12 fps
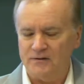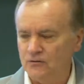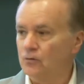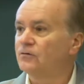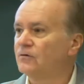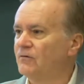
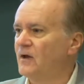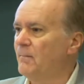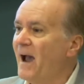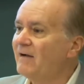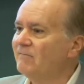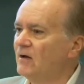use of their
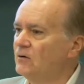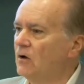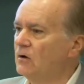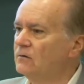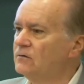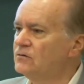background
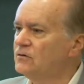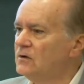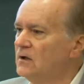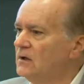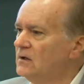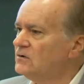knowledge
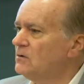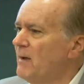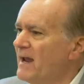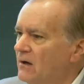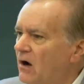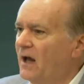to
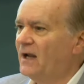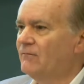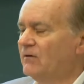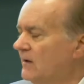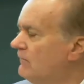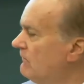make
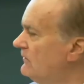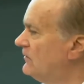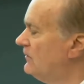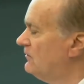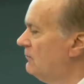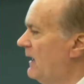high-level
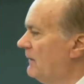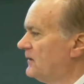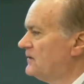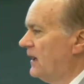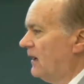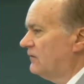inferences about
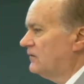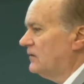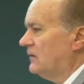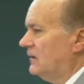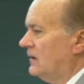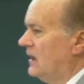the text.
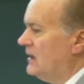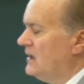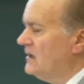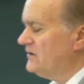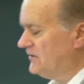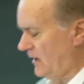
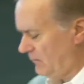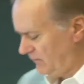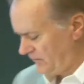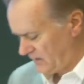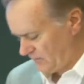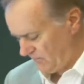Some
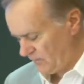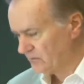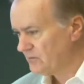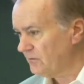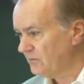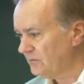of the
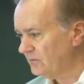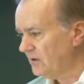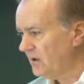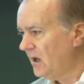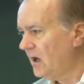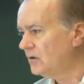
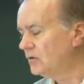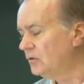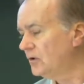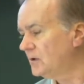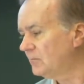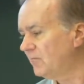approaches are
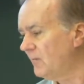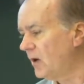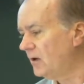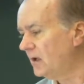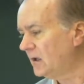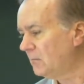good at
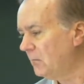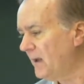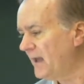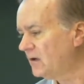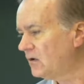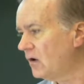promoting
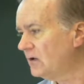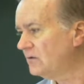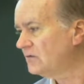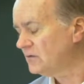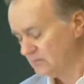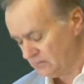
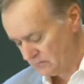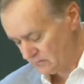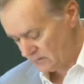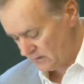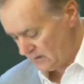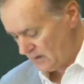metacognition,
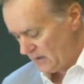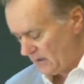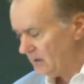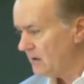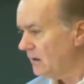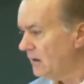
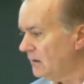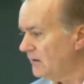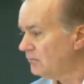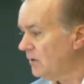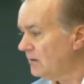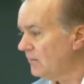
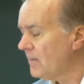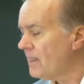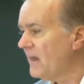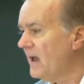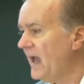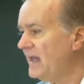this one,
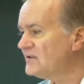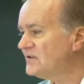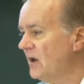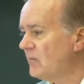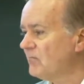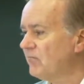and
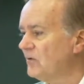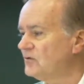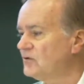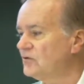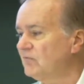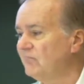some
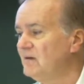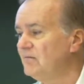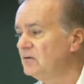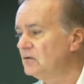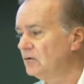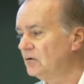approaches are
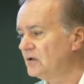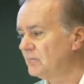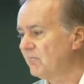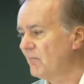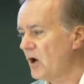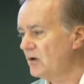even good
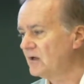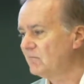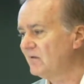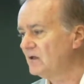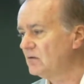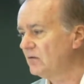at promoting
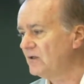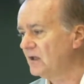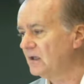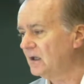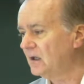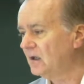critical
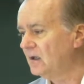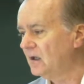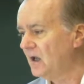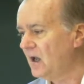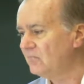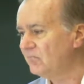
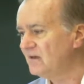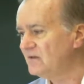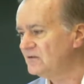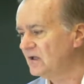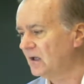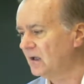thinking and
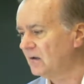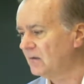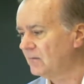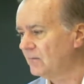reasoning.